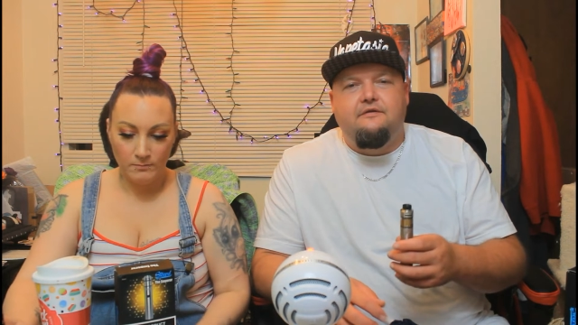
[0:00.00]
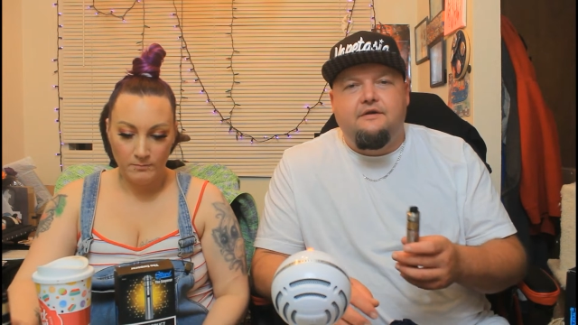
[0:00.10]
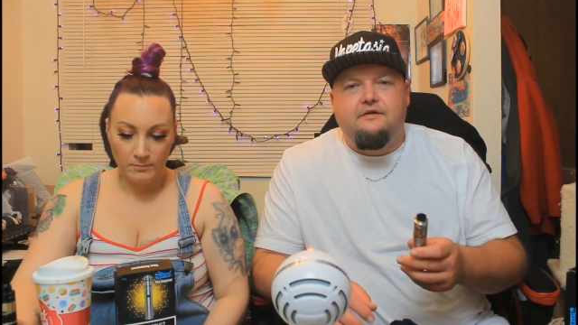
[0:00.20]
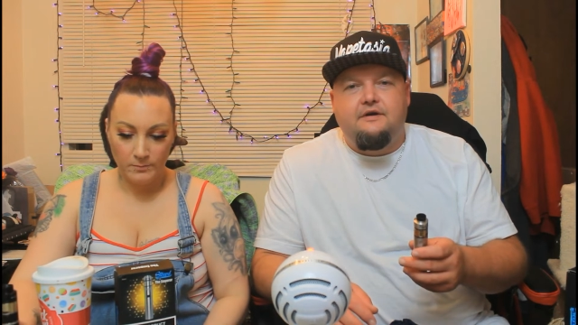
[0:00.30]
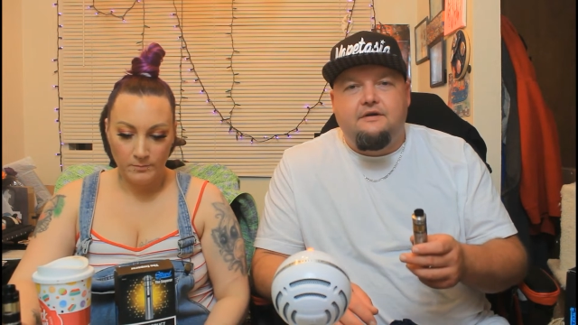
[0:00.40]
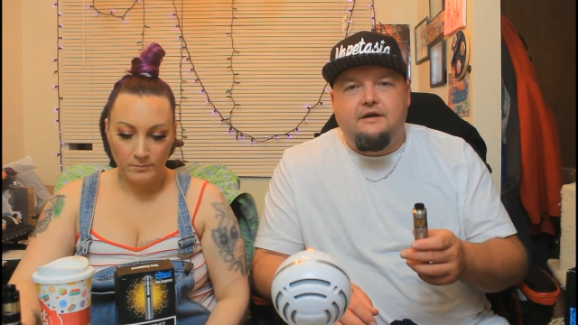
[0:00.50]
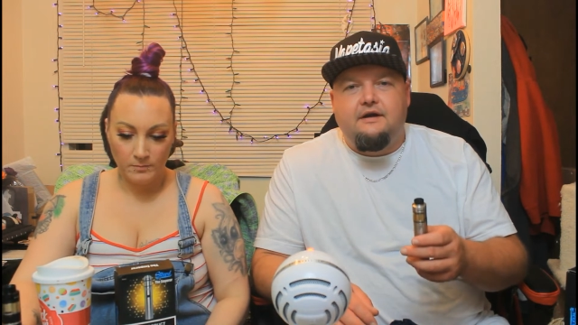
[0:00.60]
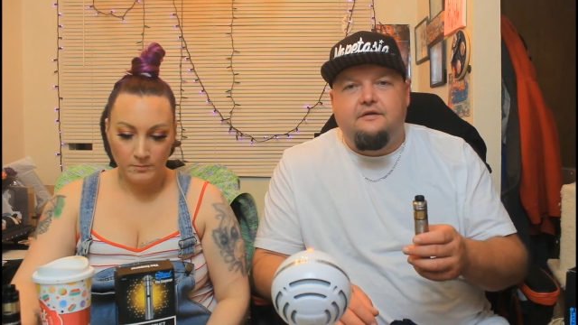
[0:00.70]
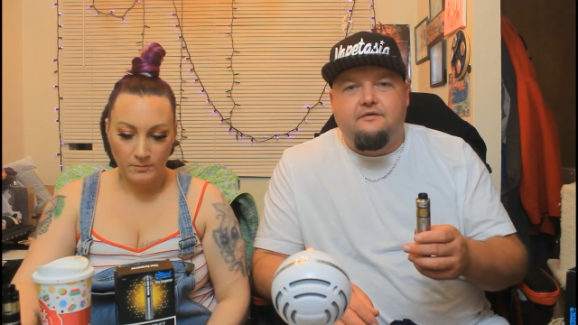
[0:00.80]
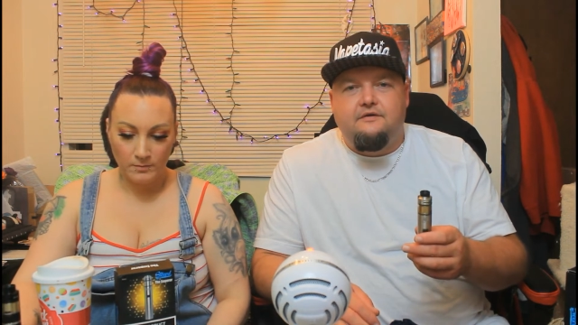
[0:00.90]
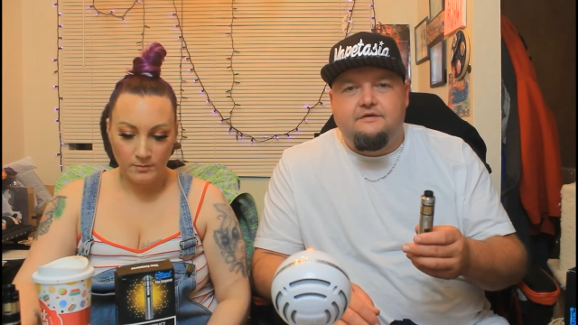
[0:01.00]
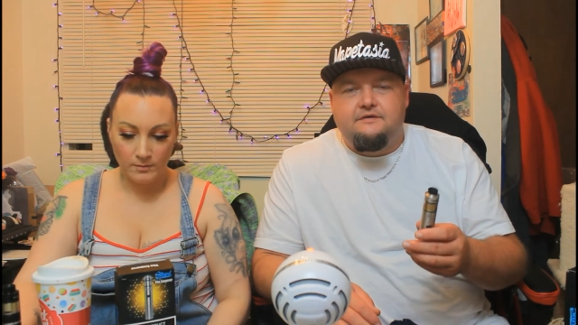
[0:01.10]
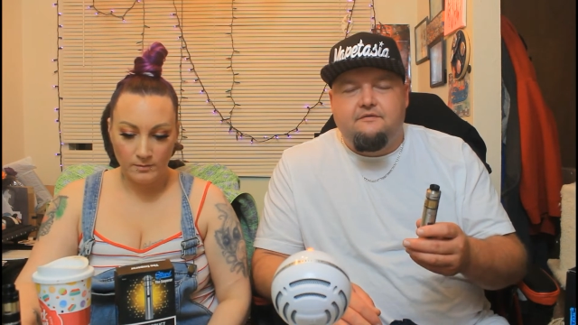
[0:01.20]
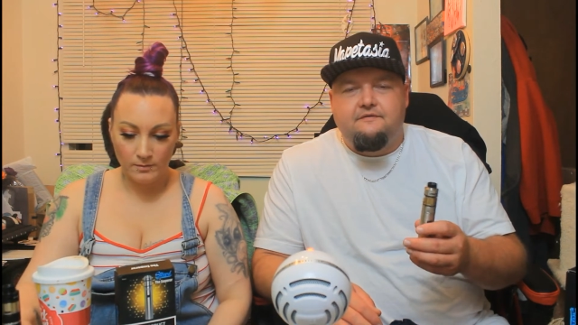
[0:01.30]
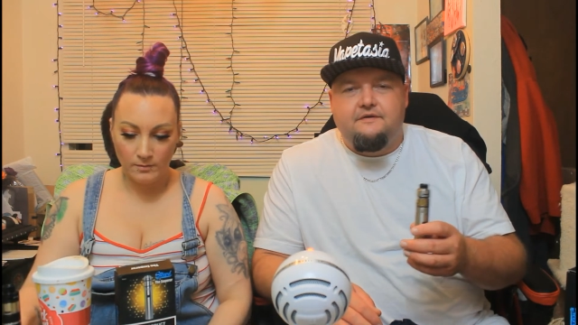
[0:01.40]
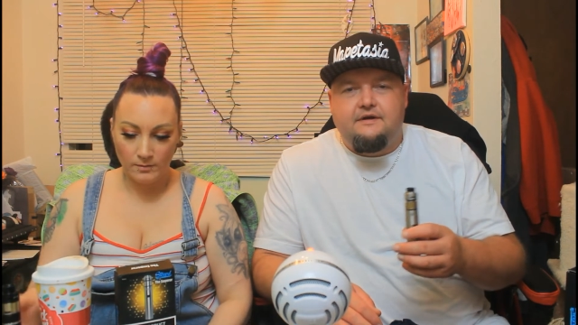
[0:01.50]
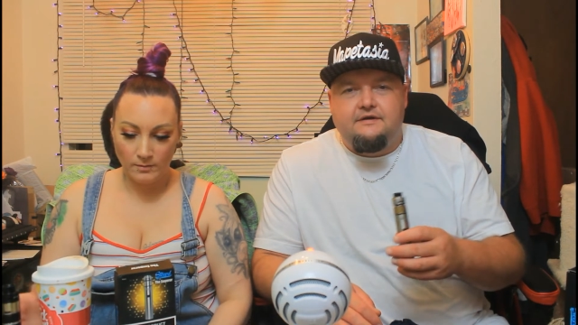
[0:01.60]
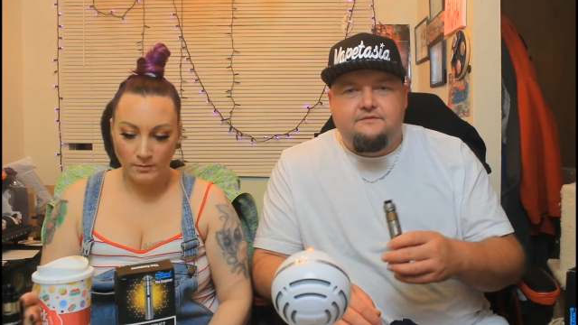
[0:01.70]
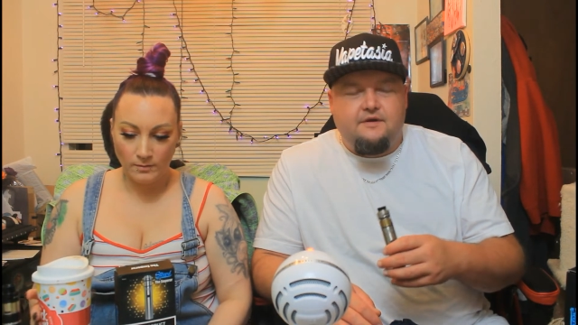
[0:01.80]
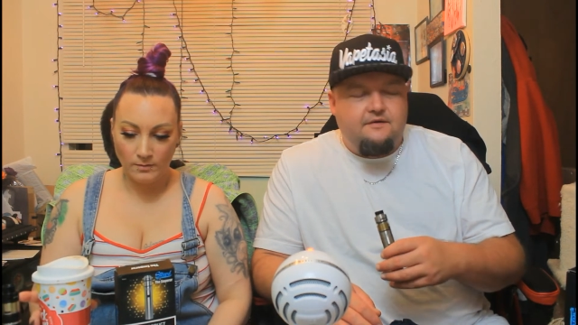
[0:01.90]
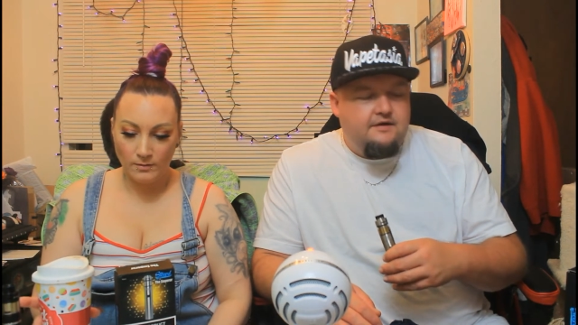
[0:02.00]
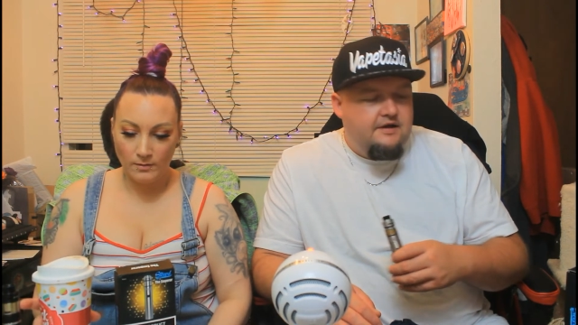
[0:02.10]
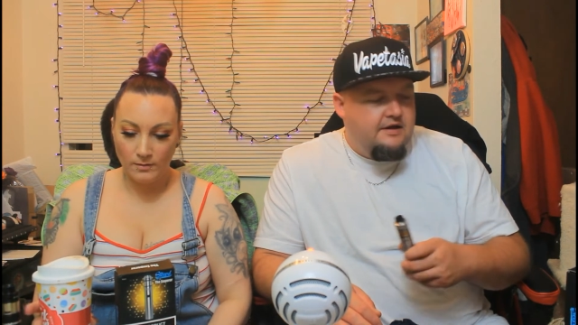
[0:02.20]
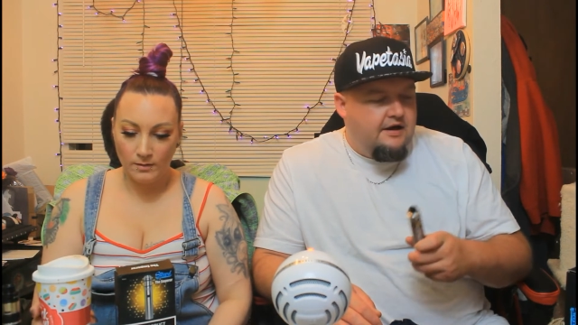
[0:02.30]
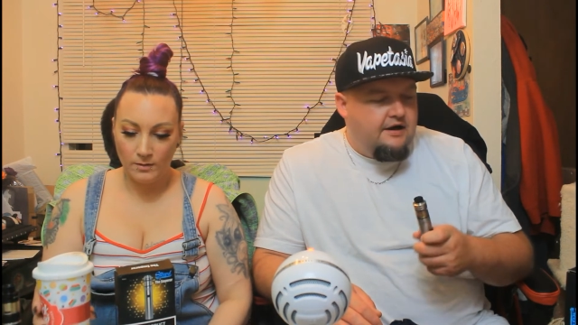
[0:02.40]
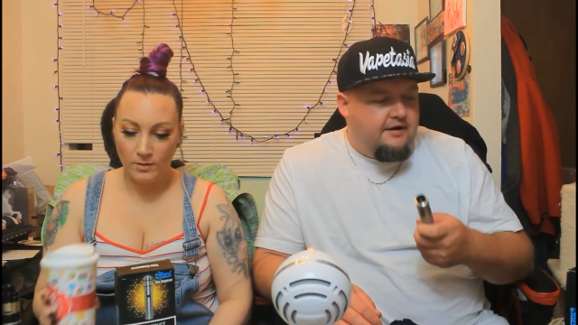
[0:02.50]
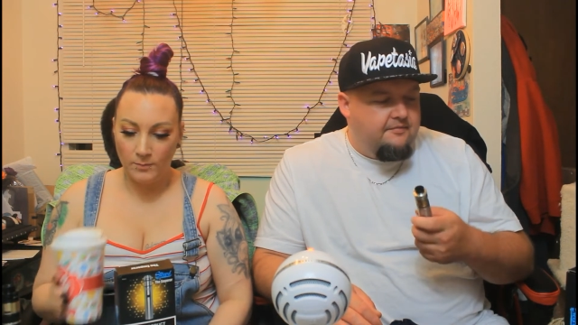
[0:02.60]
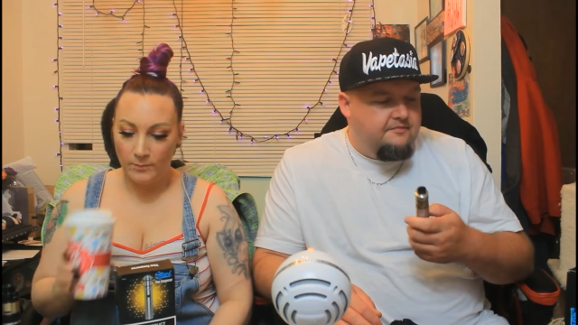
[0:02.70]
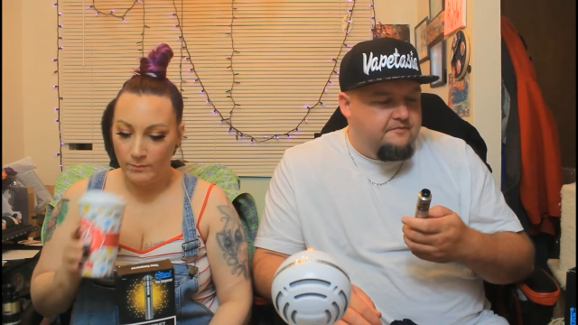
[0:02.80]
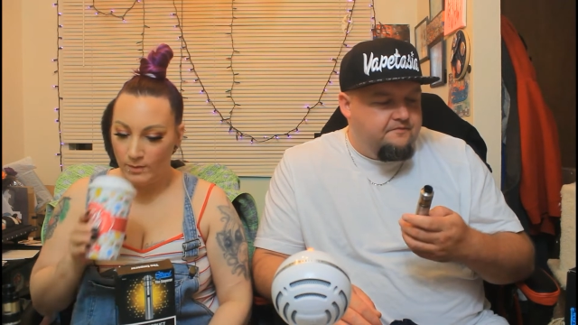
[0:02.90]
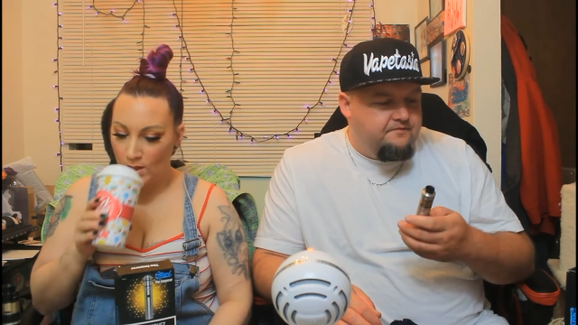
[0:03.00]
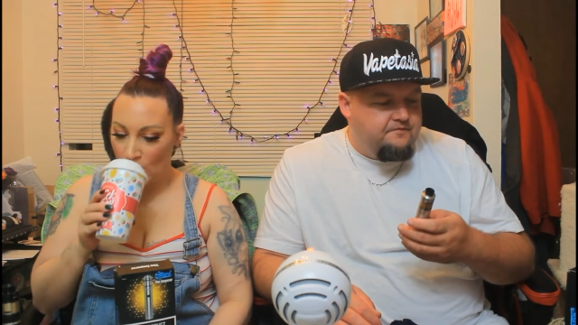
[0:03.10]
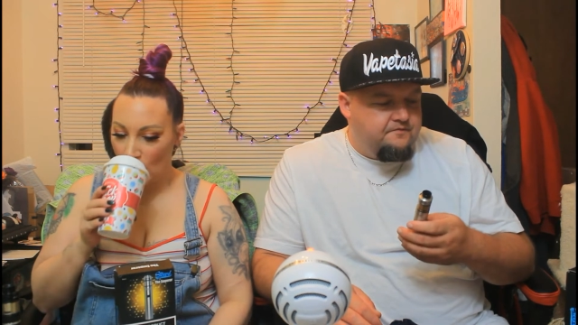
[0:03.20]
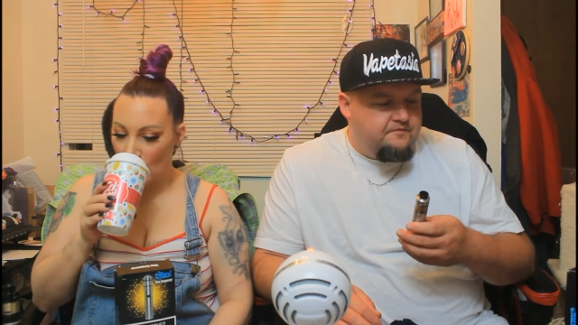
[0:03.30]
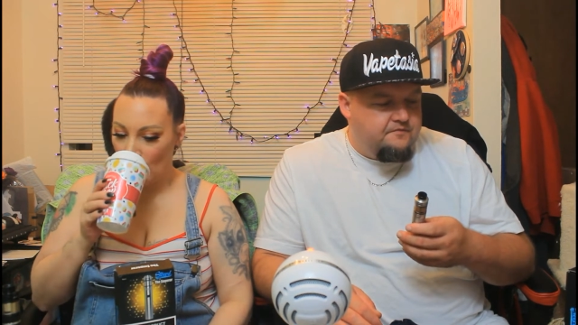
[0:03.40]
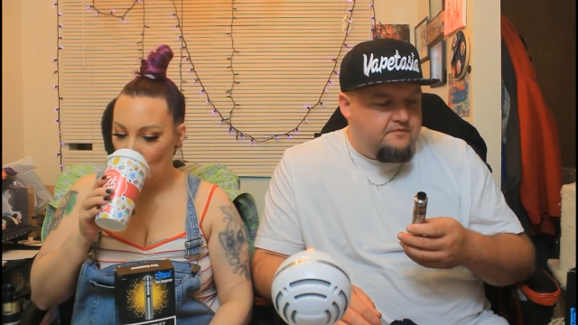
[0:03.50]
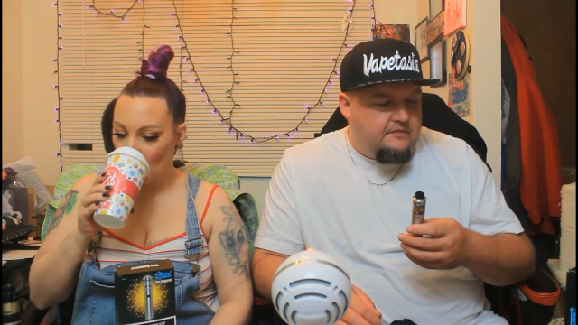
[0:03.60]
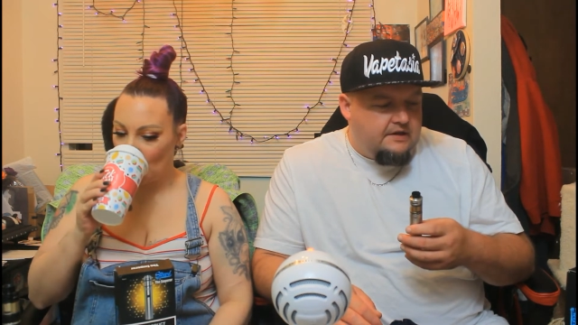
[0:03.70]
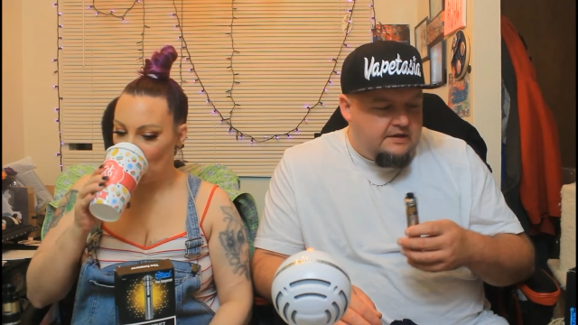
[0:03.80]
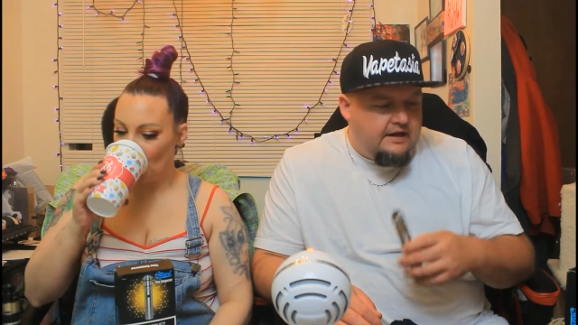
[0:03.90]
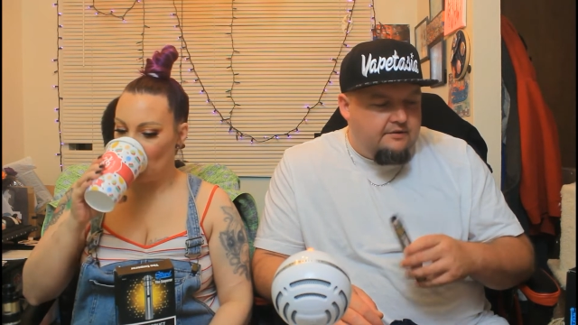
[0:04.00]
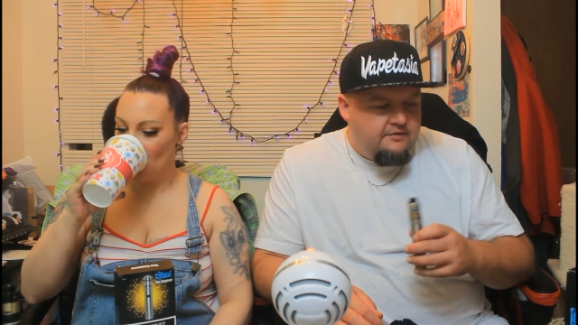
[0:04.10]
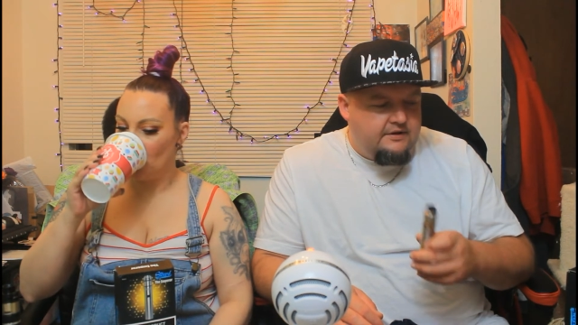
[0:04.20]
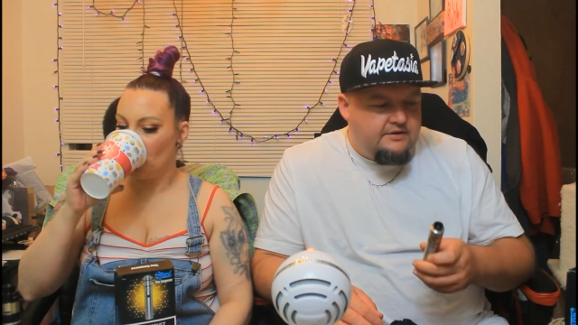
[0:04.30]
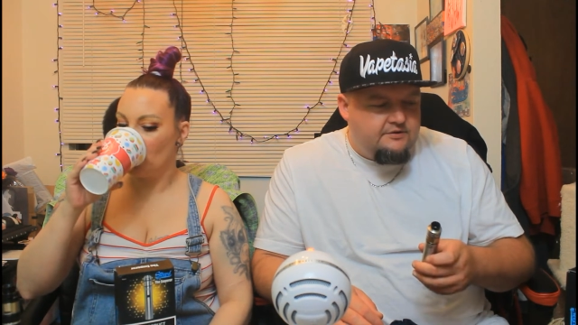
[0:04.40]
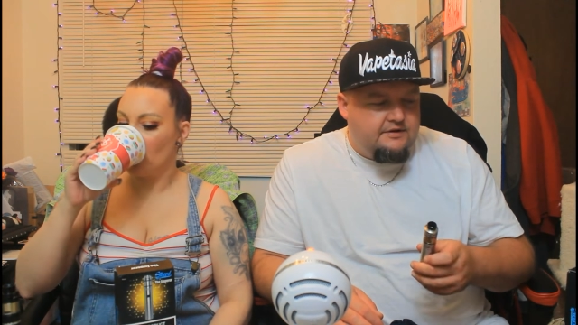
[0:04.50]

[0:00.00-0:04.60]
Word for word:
Speaker 1: that you can get other coils that will fit that as well. Um, yeah, I really enjoy